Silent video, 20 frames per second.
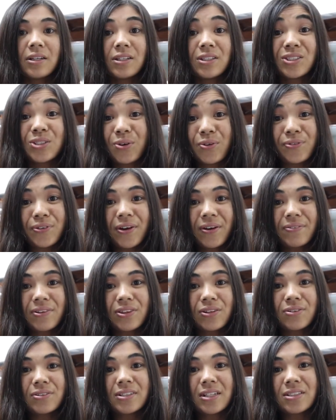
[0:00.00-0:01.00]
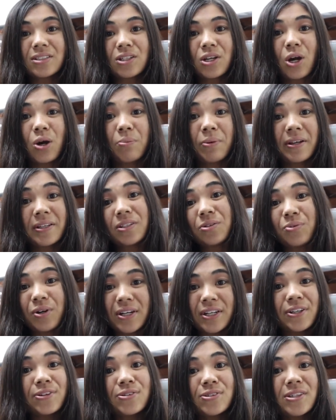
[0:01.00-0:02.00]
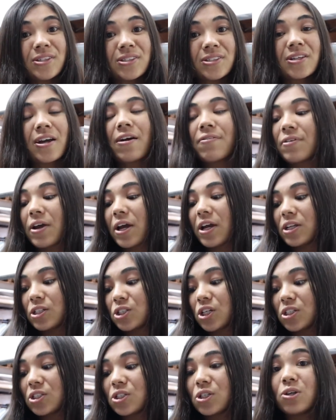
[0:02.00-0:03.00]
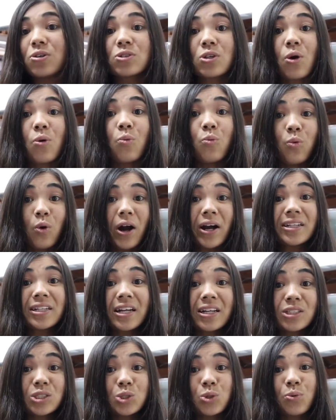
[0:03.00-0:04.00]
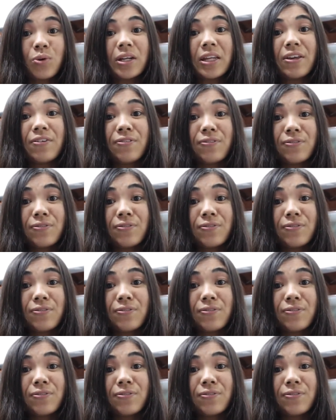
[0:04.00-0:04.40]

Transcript: So if you have a 3rd gen Tacoma and you want to use this stuff, just use one 20